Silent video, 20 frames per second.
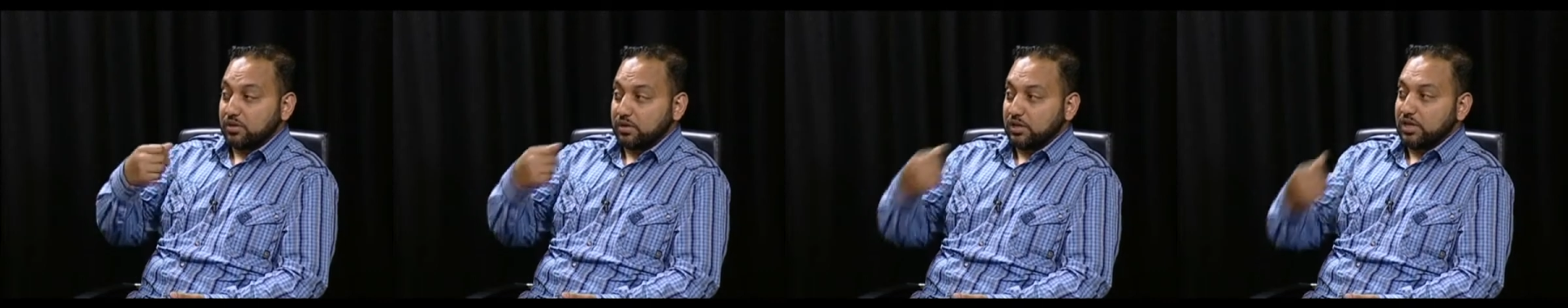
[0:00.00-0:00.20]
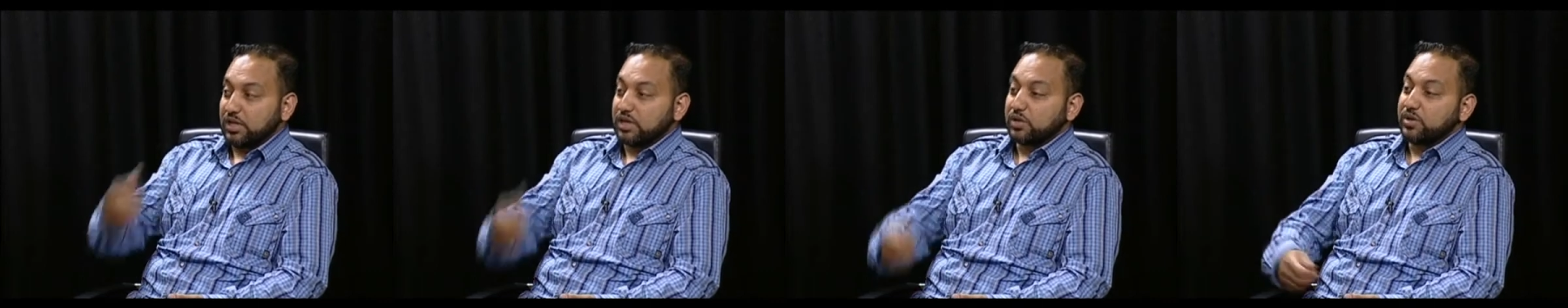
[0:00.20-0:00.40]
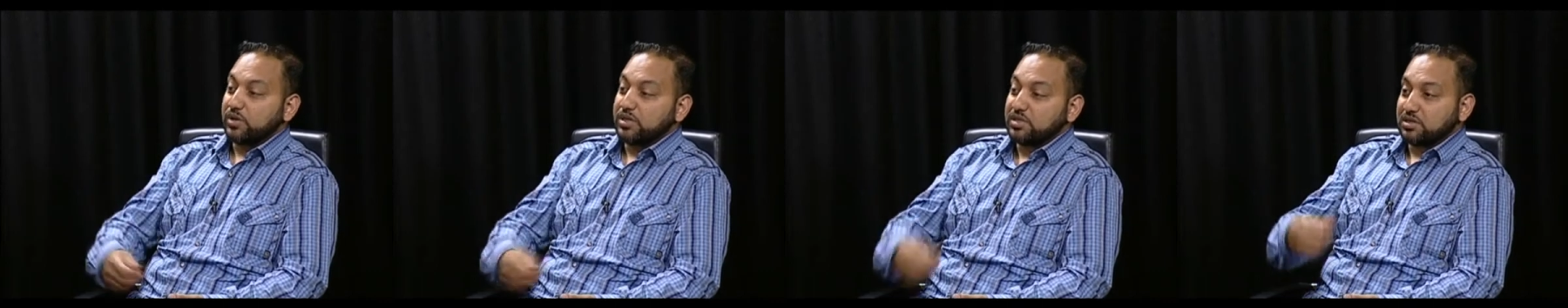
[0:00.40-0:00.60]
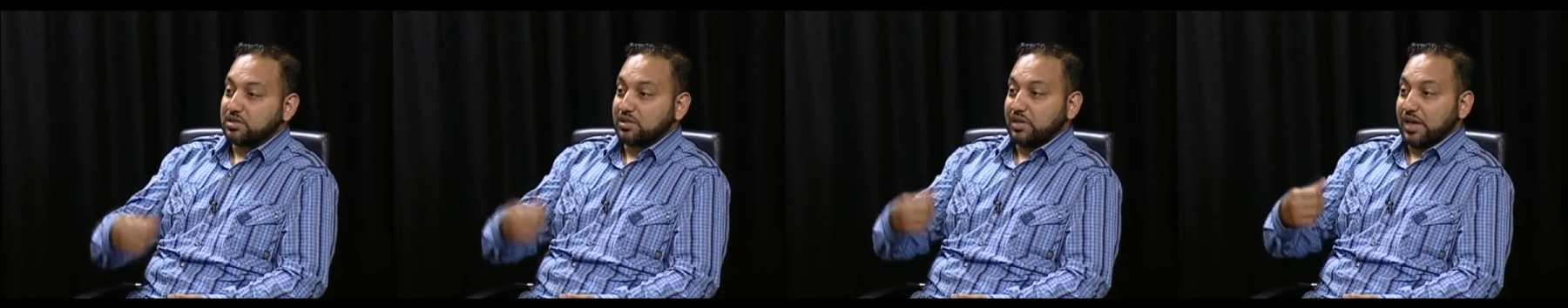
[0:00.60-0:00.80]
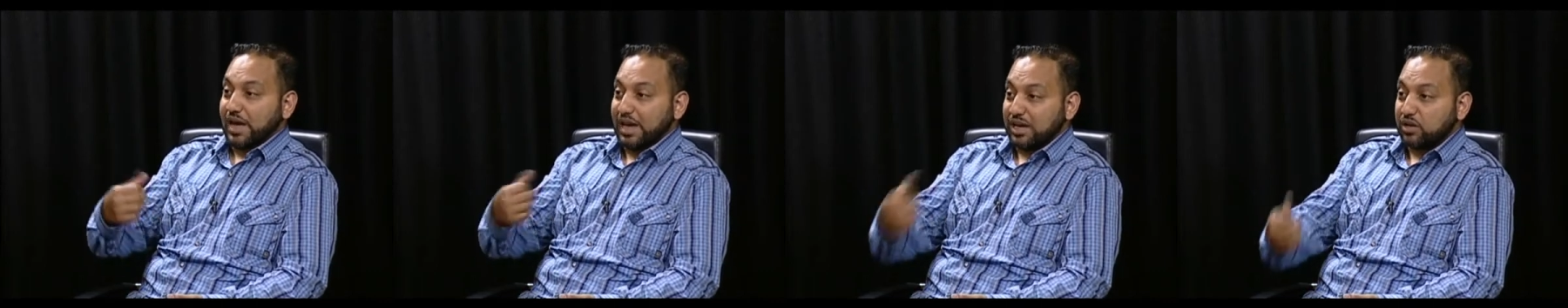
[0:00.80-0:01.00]
increase
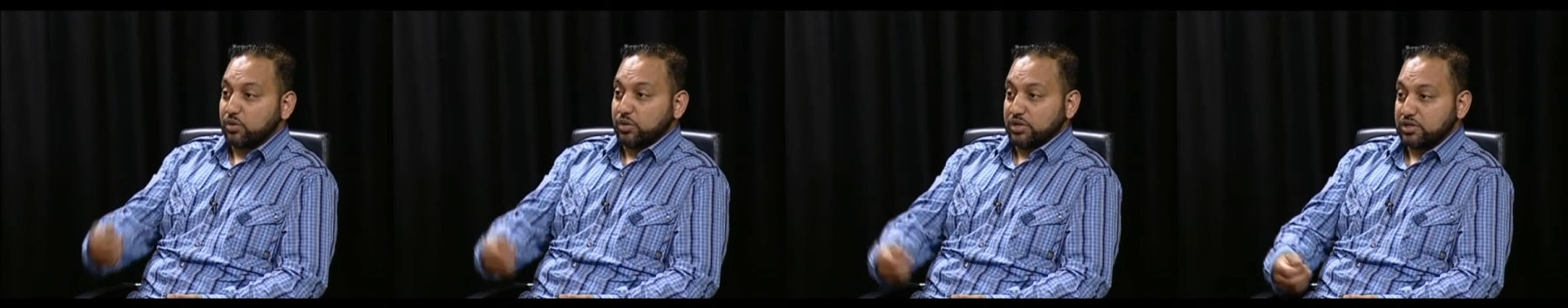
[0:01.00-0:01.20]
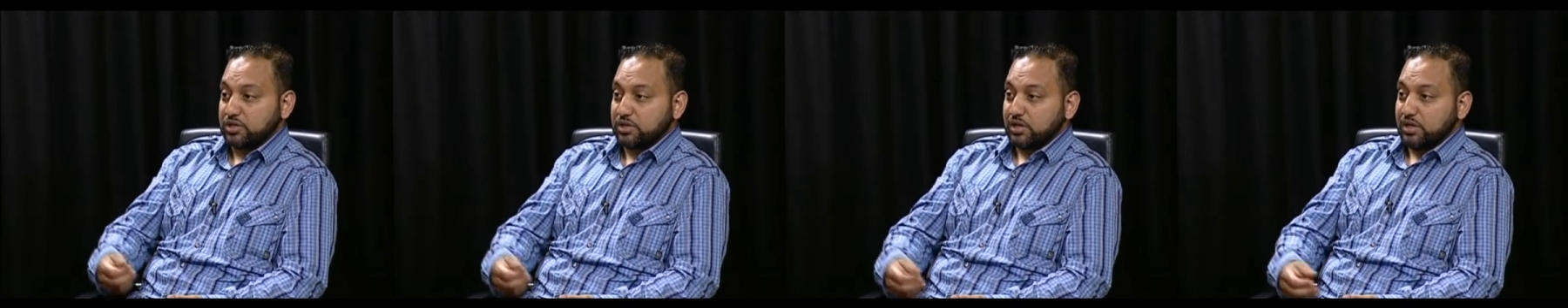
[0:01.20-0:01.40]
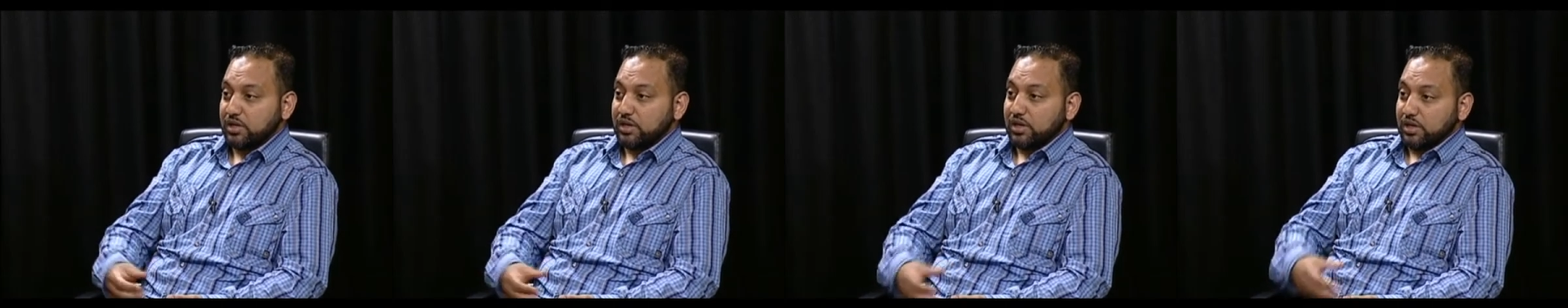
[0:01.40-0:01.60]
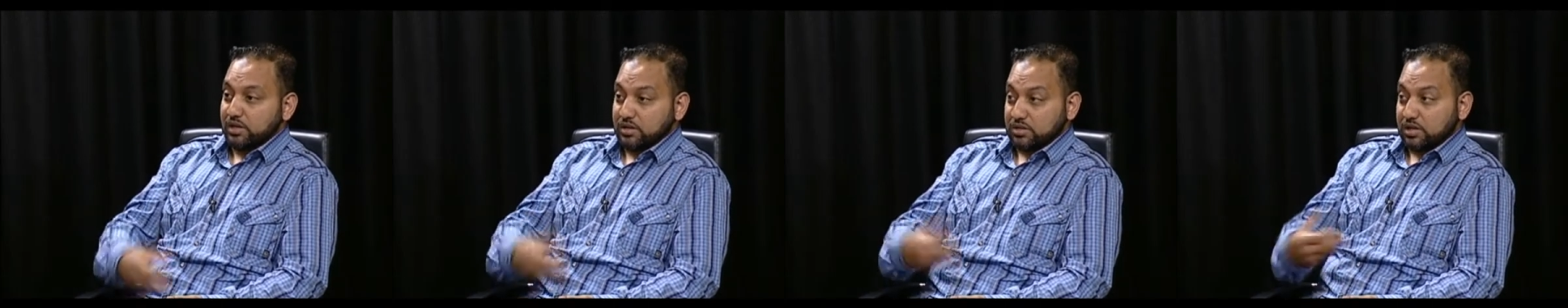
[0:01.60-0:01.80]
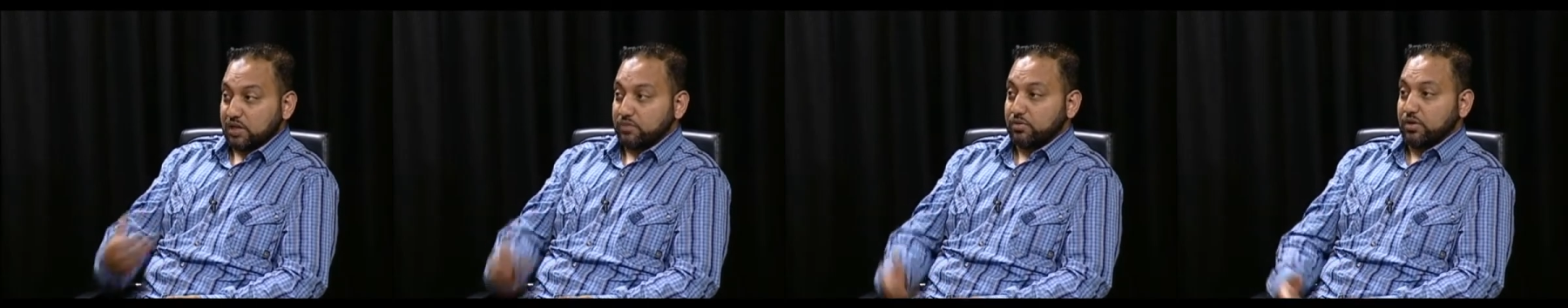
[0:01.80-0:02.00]
the anguish and the
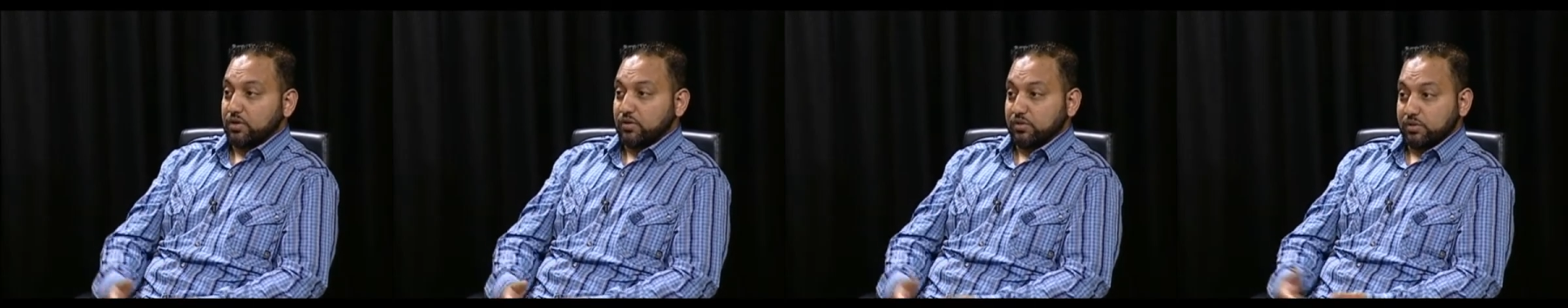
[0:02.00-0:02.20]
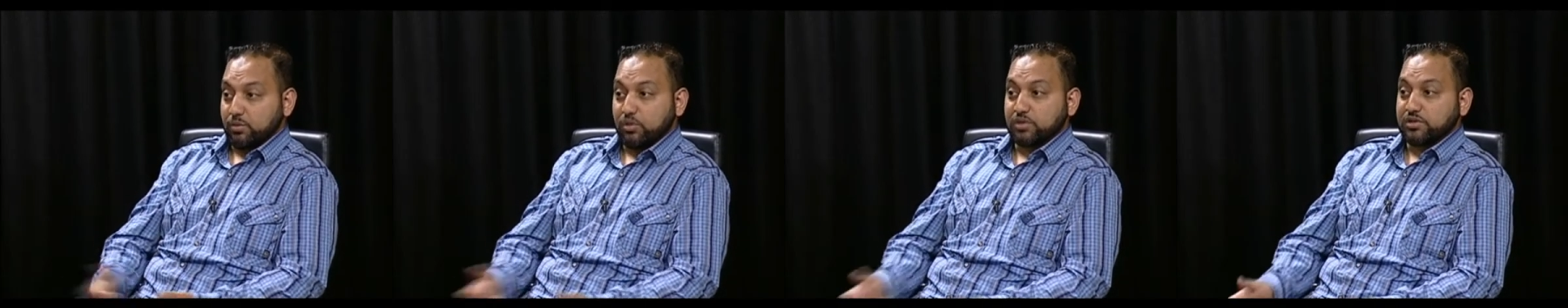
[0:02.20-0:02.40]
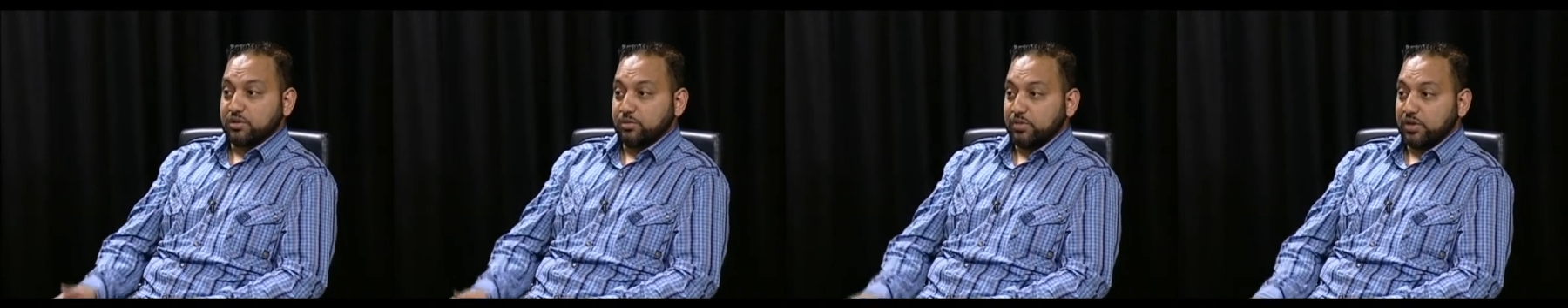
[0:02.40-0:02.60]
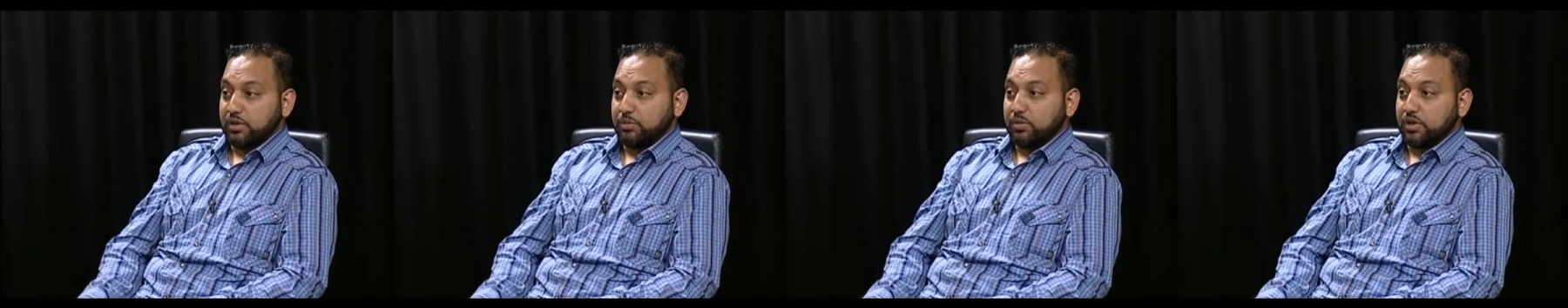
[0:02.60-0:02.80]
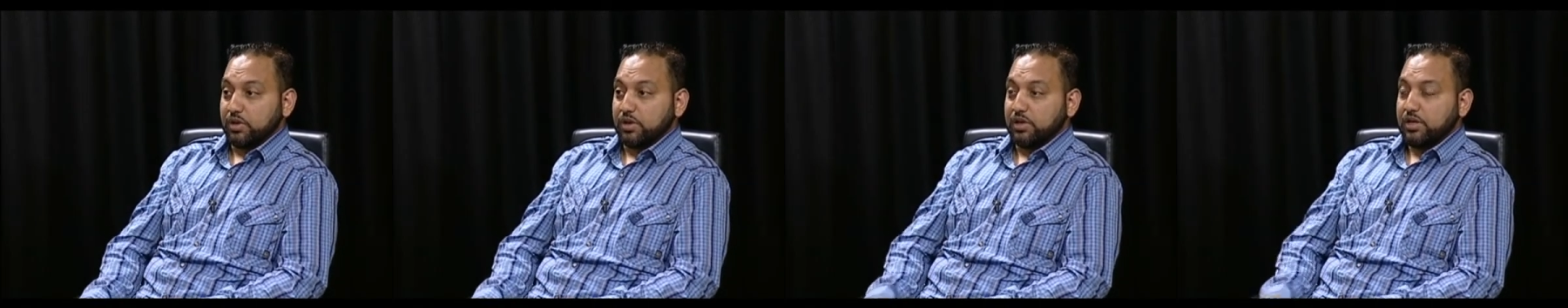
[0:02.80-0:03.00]
suffering of the Bosnian
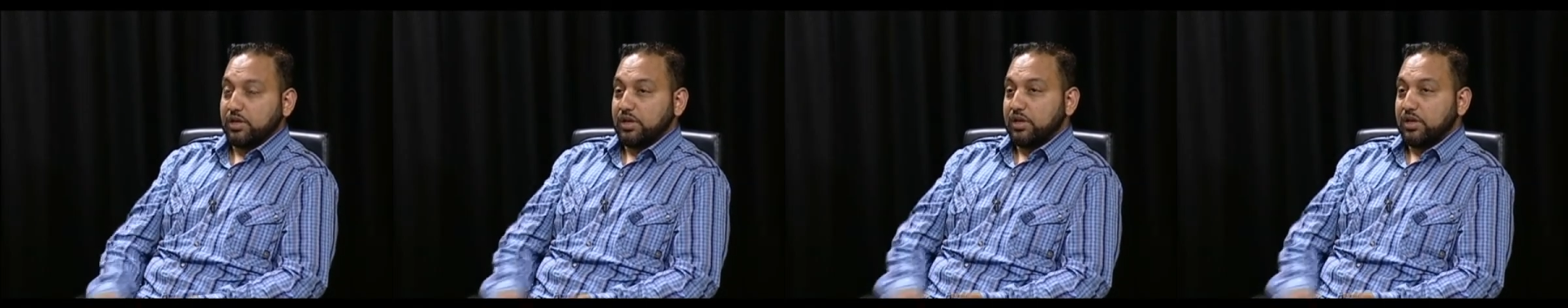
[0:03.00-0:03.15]
people.